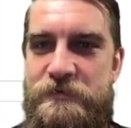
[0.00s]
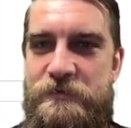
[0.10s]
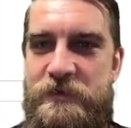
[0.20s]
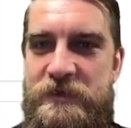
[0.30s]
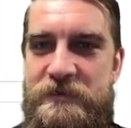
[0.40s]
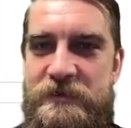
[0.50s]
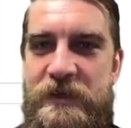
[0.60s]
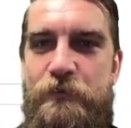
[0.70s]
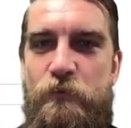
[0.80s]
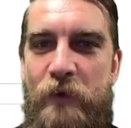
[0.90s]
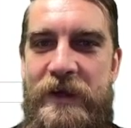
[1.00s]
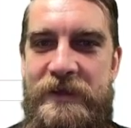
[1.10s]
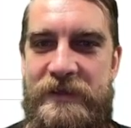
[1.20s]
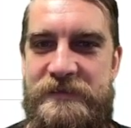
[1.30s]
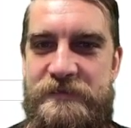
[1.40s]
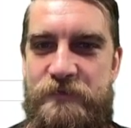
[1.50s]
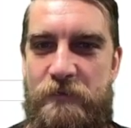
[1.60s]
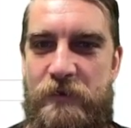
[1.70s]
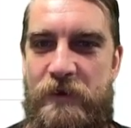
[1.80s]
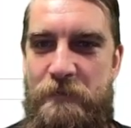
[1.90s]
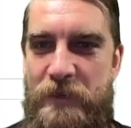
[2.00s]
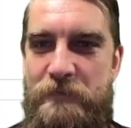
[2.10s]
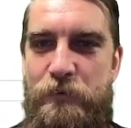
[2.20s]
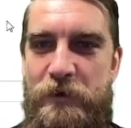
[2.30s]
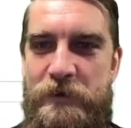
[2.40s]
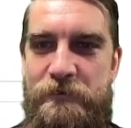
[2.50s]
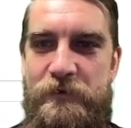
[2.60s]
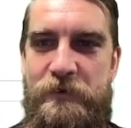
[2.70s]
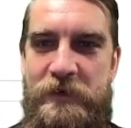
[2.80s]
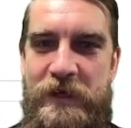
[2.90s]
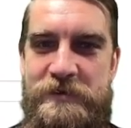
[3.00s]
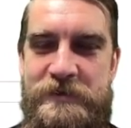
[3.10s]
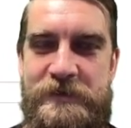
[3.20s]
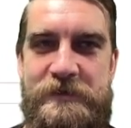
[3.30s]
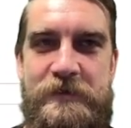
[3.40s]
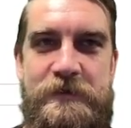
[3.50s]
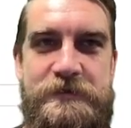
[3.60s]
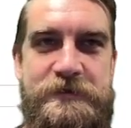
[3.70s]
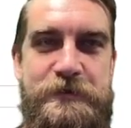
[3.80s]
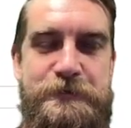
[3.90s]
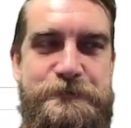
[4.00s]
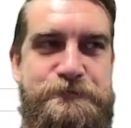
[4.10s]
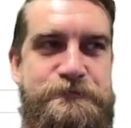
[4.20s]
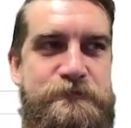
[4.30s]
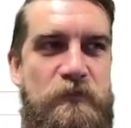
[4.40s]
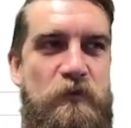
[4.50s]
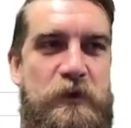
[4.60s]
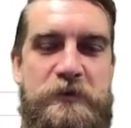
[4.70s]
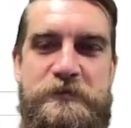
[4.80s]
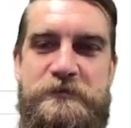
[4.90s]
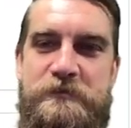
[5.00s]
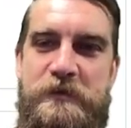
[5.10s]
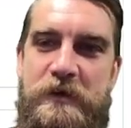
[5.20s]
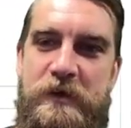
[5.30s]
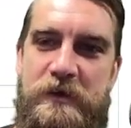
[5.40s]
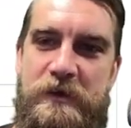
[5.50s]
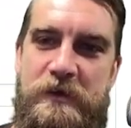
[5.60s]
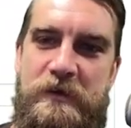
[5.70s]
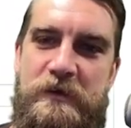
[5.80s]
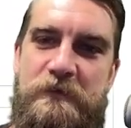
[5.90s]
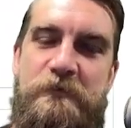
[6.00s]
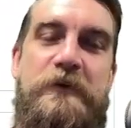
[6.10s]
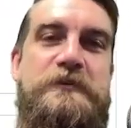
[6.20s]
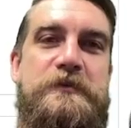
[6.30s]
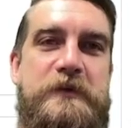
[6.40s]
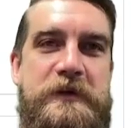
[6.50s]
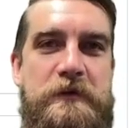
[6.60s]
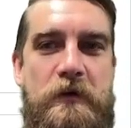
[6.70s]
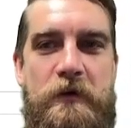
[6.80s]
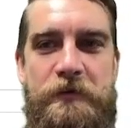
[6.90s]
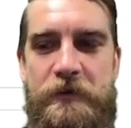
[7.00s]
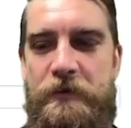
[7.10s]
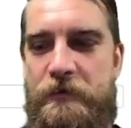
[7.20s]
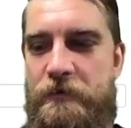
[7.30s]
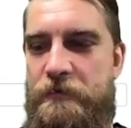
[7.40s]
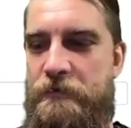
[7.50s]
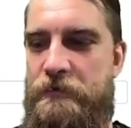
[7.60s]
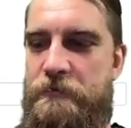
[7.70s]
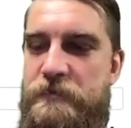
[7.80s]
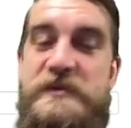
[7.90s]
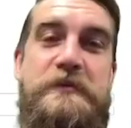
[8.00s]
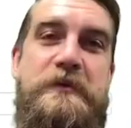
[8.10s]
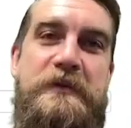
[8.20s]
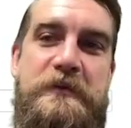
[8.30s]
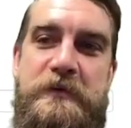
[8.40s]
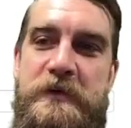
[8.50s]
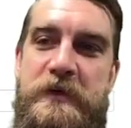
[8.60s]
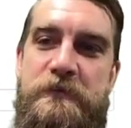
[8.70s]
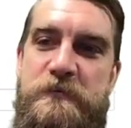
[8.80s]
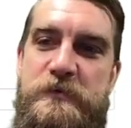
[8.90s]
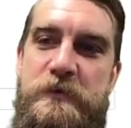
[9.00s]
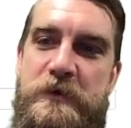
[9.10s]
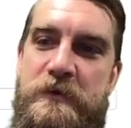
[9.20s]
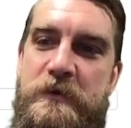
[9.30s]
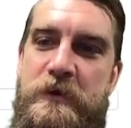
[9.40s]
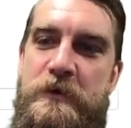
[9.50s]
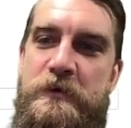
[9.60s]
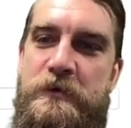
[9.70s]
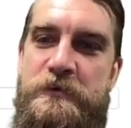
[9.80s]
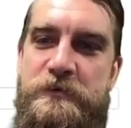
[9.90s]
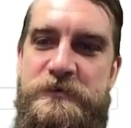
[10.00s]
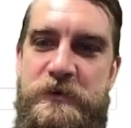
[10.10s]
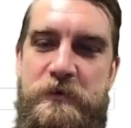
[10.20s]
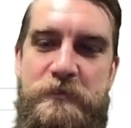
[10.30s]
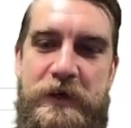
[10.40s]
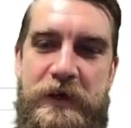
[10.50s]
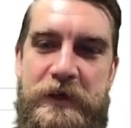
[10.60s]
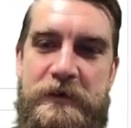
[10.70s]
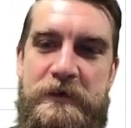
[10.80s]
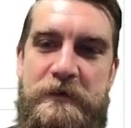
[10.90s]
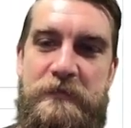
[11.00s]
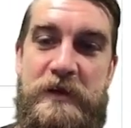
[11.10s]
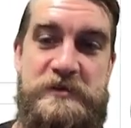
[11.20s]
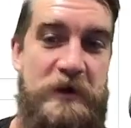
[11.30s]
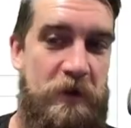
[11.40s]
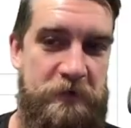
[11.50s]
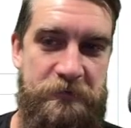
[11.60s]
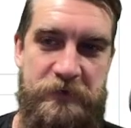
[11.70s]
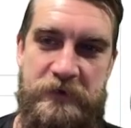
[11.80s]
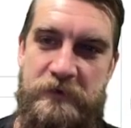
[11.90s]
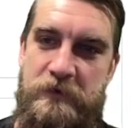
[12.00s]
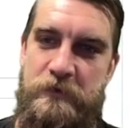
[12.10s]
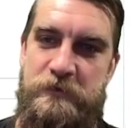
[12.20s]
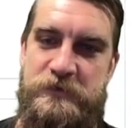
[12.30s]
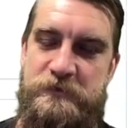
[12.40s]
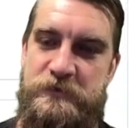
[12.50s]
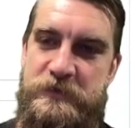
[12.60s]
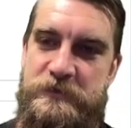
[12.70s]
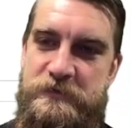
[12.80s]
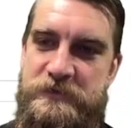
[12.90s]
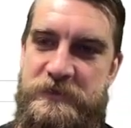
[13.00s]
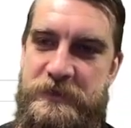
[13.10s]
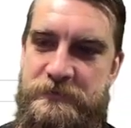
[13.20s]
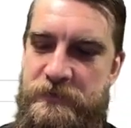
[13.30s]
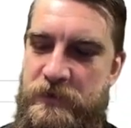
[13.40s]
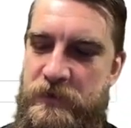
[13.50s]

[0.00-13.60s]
sort of give a radius from a pinpoint of a location. So when you're filtering all the material that you're going to get from Twitter, you can do so by geography, which is really interesting.